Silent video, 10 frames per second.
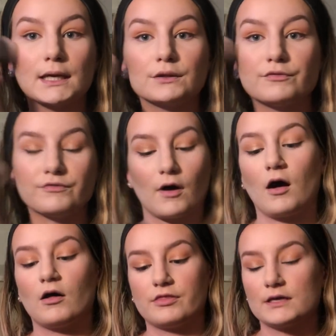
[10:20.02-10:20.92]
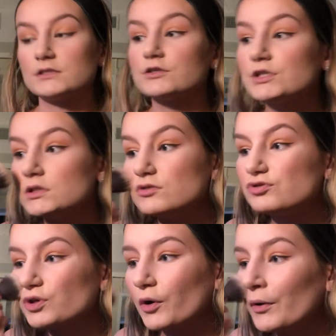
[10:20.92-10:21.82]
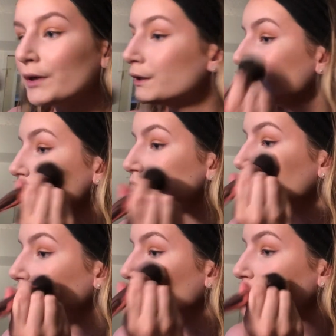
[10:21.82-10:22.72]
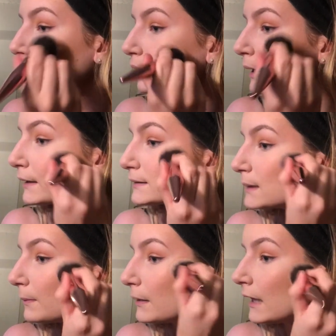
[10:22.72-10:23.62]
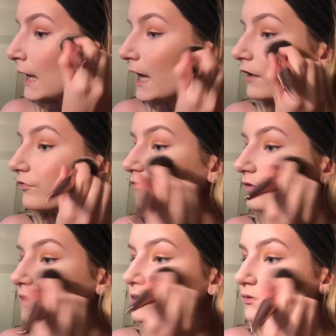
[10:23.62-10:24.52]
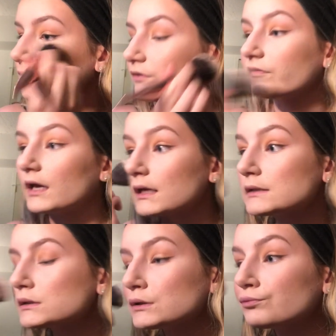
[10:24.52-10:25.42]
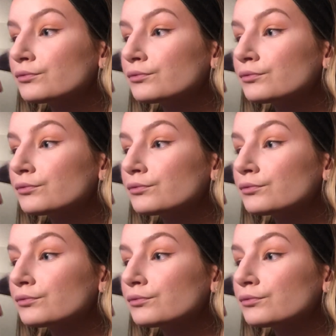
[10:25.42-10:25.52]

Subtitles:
in the fall, things are just neutral, so you want to bring some life into your face.